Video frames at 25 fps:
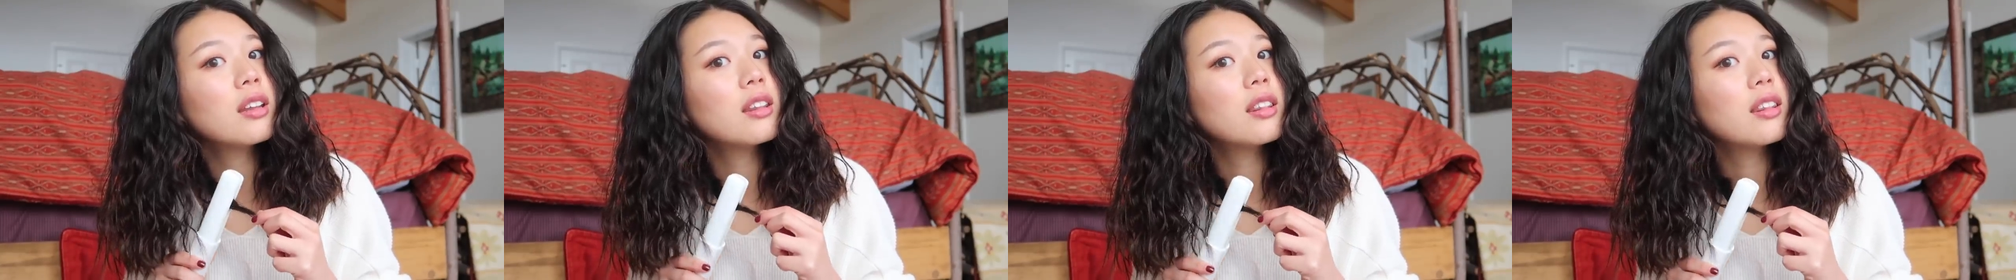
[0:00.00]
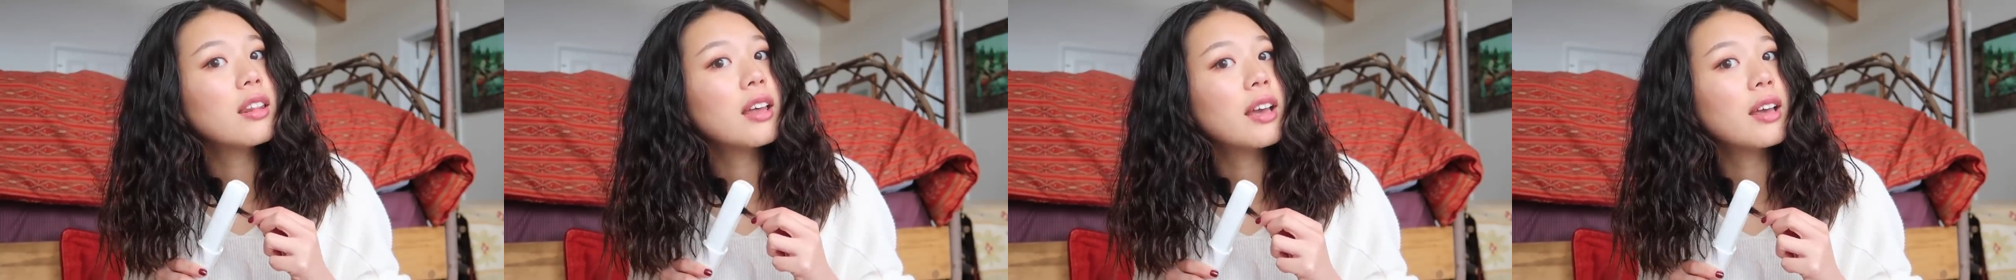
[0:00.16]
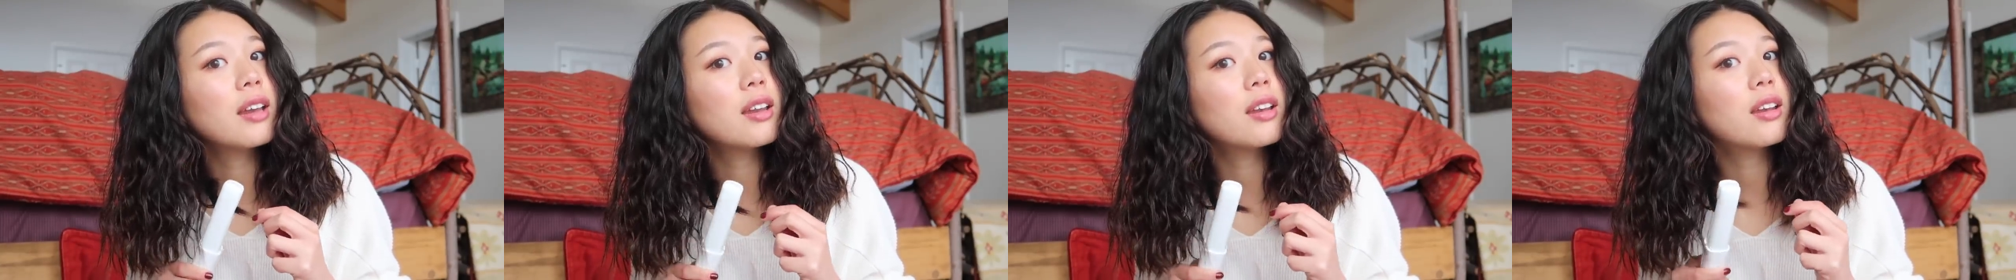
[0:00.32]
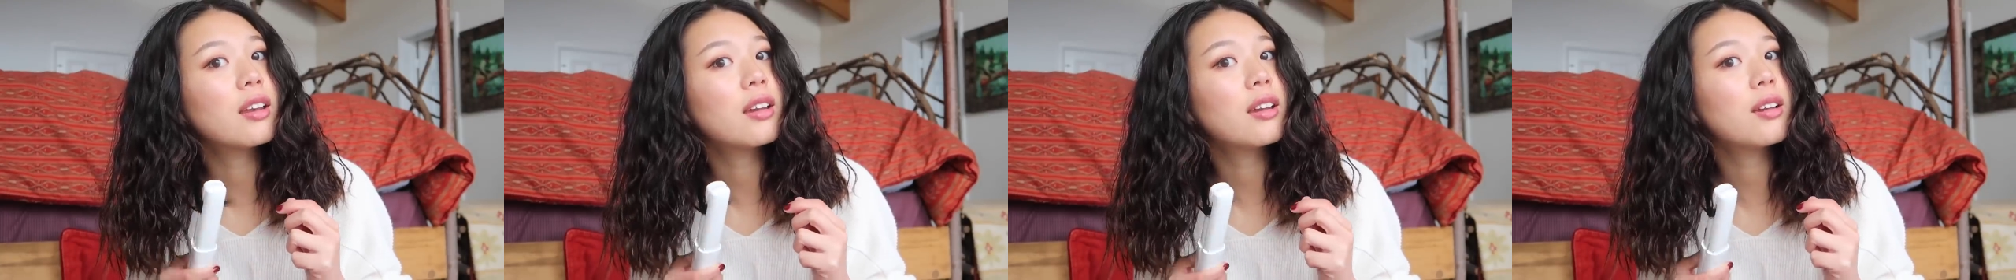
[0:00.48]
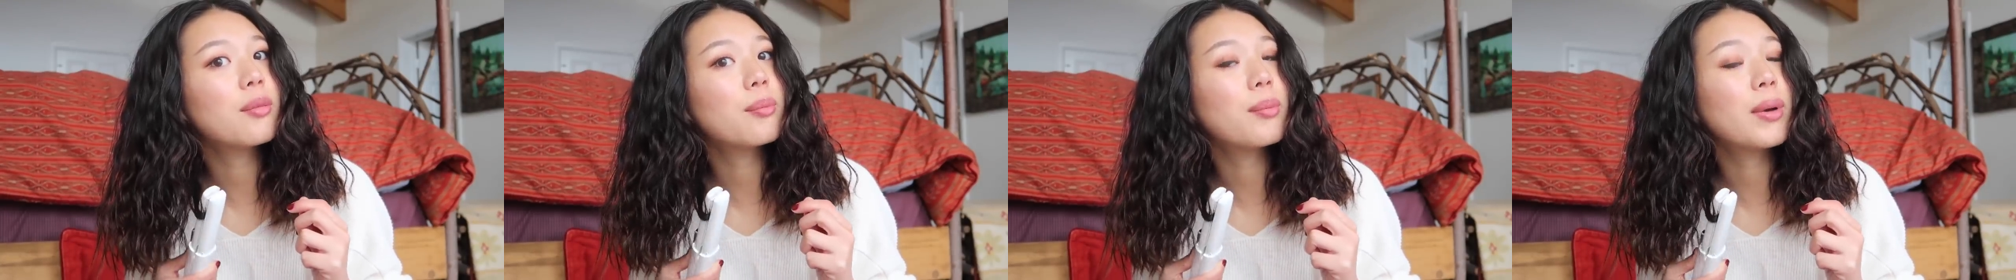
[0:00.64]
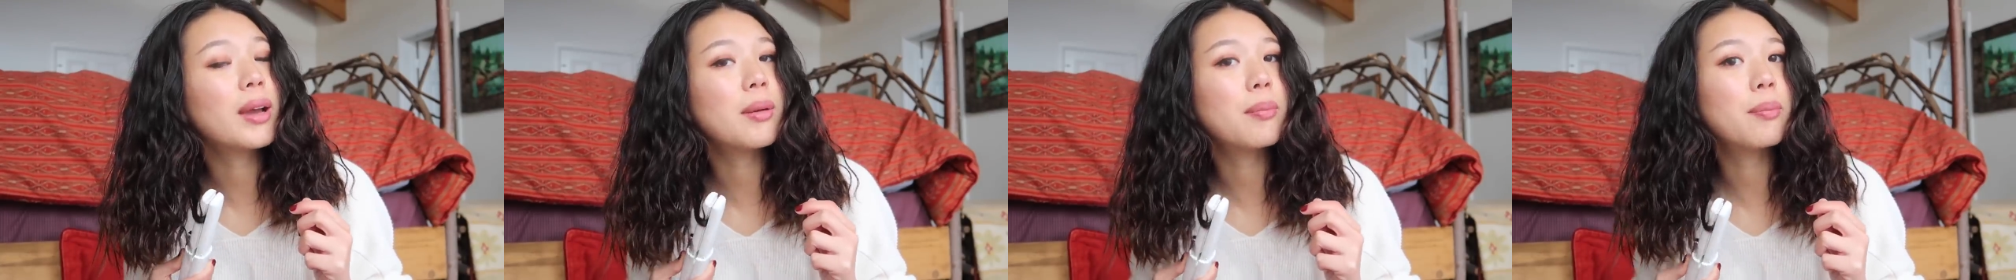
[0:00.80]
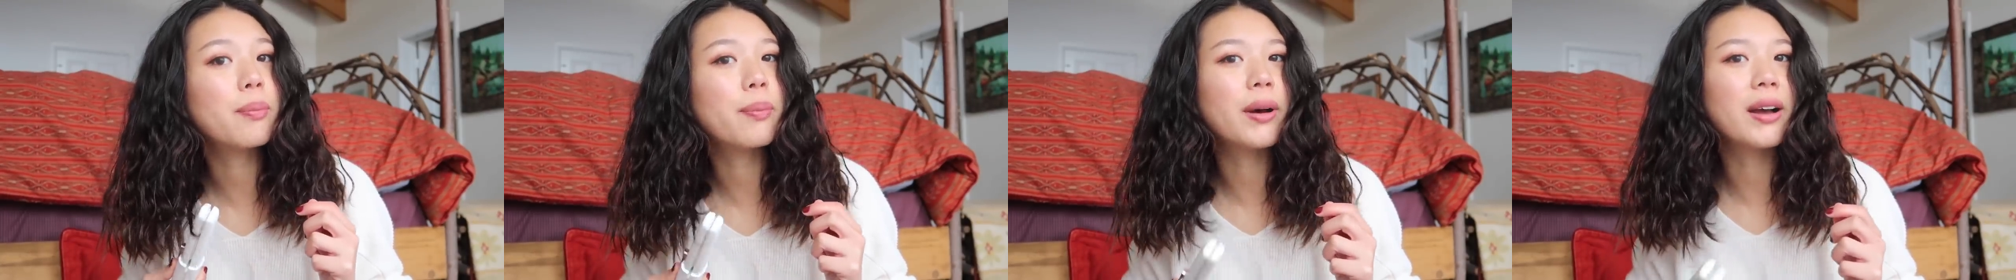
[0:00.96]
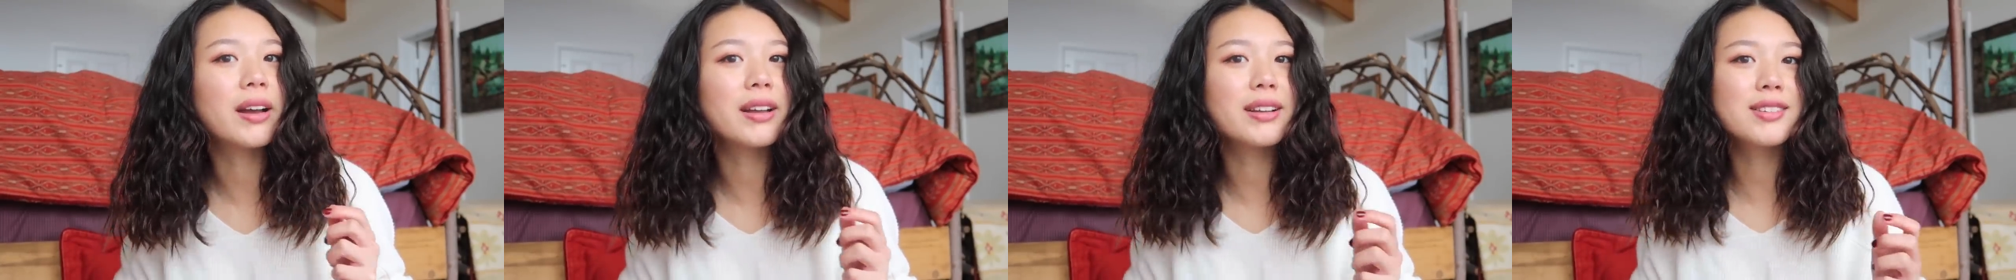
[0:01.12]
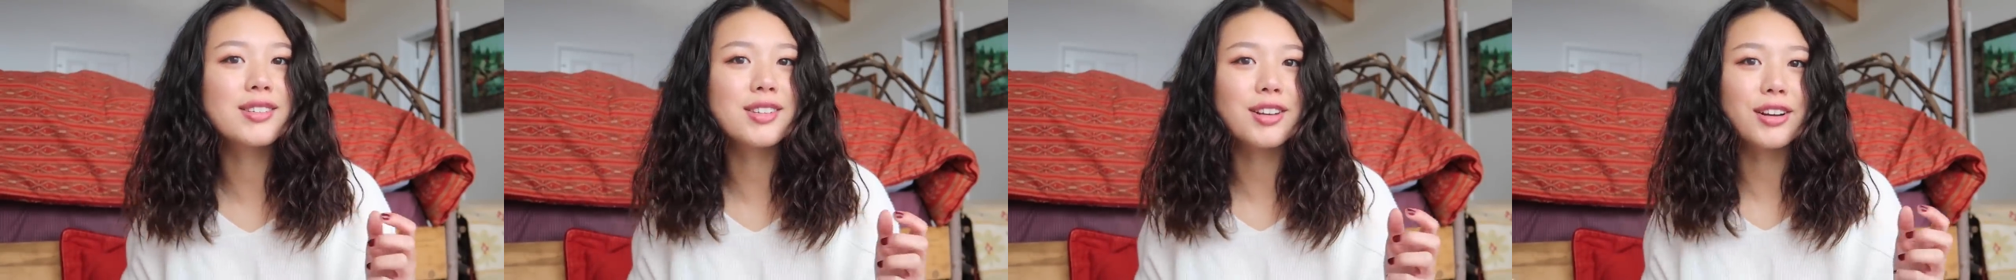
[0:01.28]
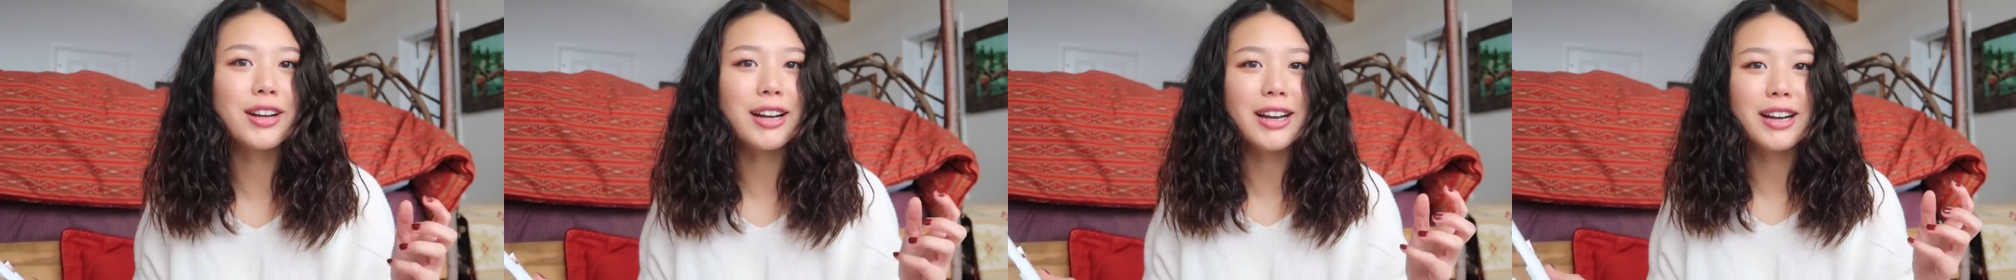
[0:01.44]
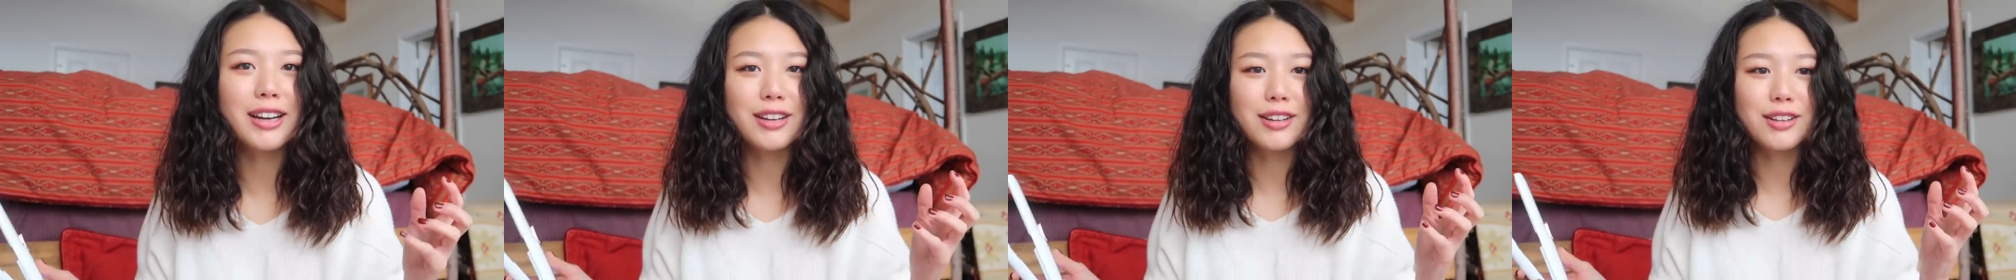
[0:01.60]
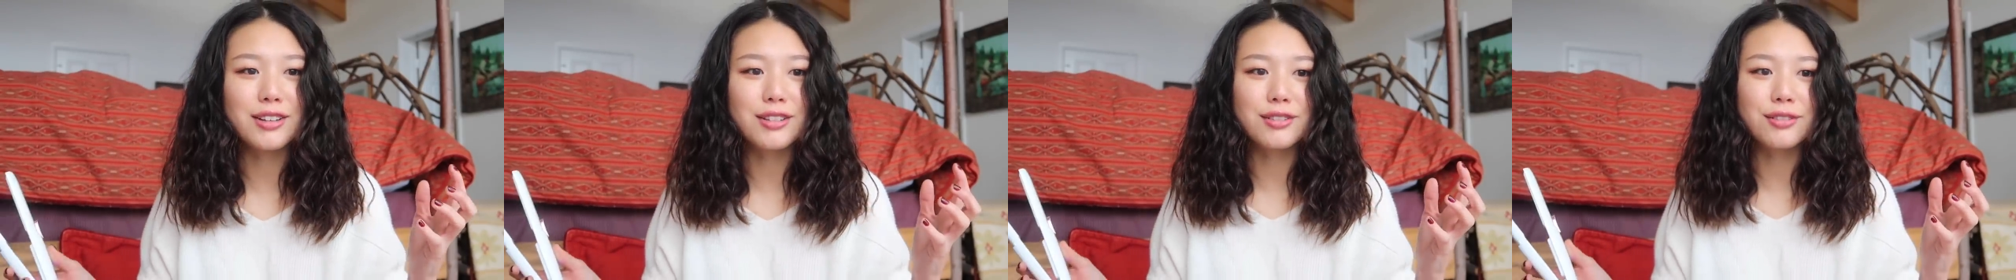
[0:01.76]
then my buns are
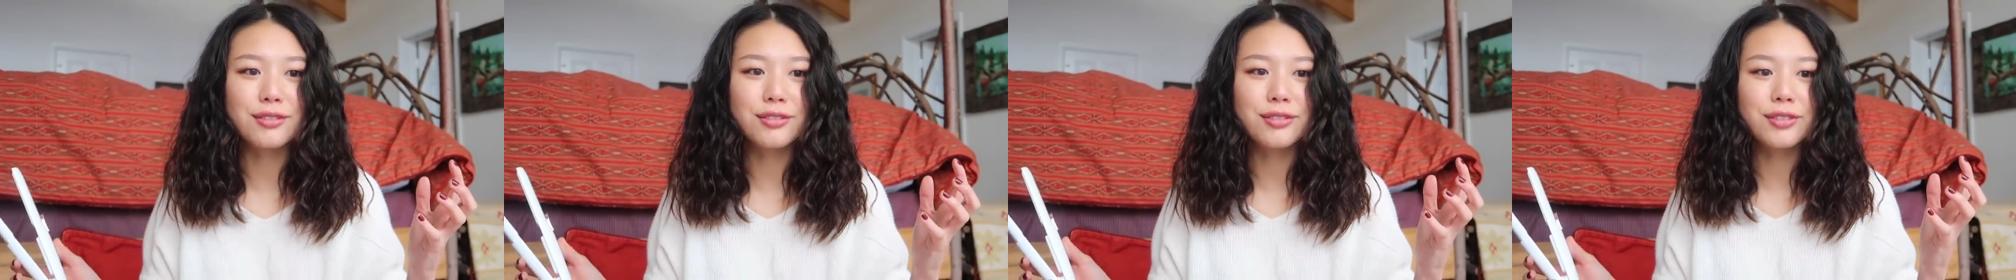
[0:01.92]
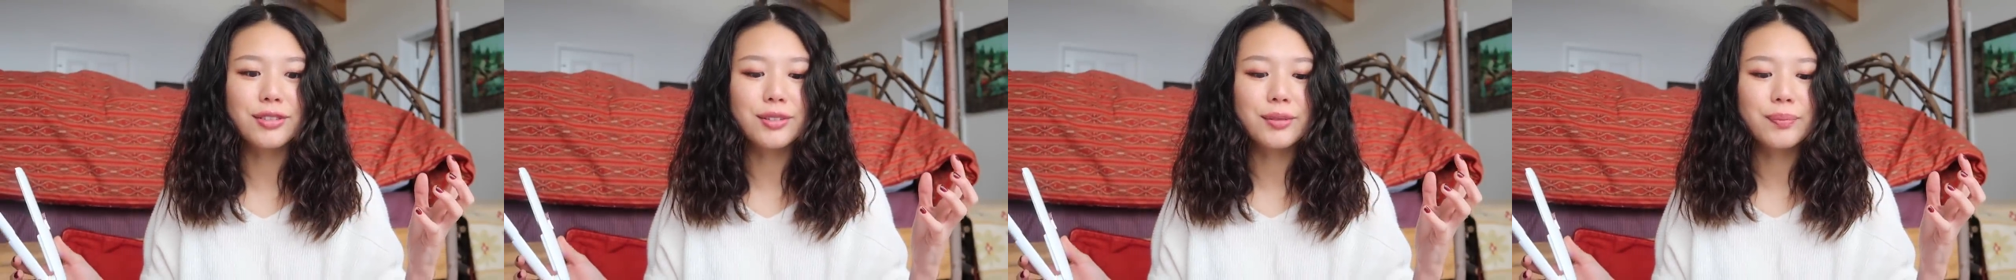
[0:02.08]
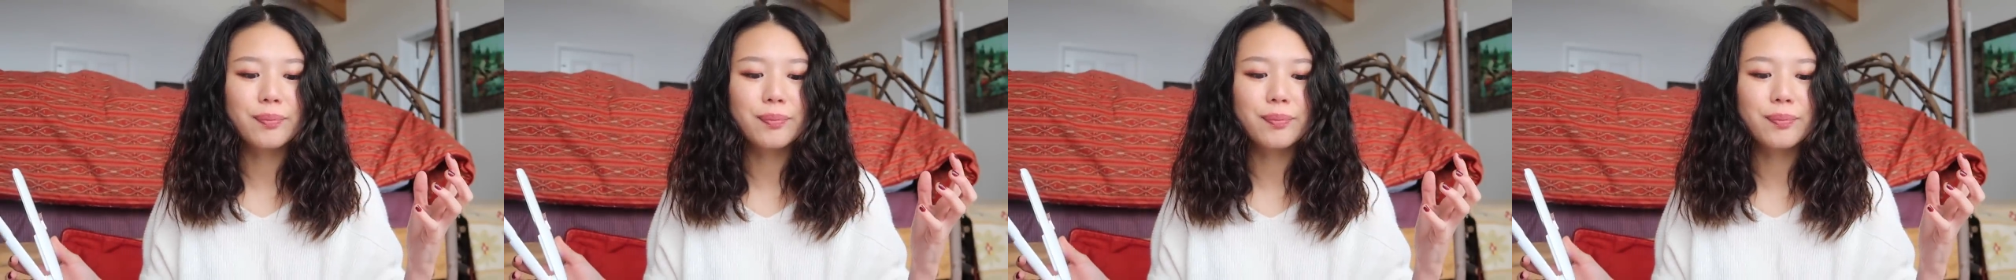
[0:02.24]
kind of,